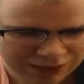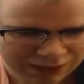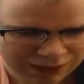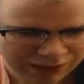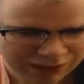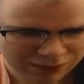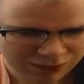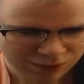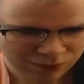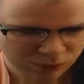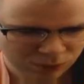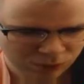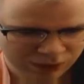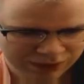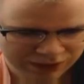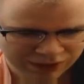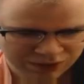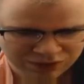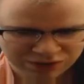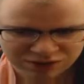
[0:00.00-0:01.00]
high
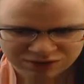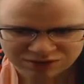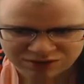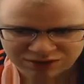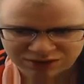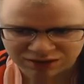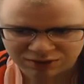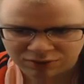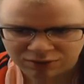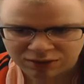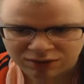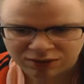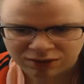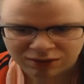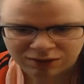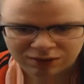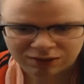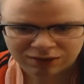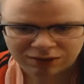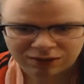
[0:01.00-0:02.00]
wages here.
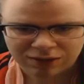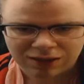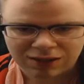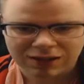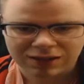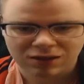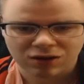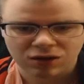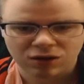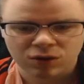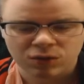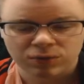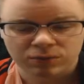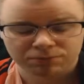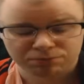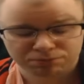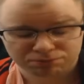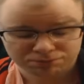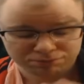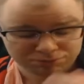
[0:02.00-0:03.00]
And oh,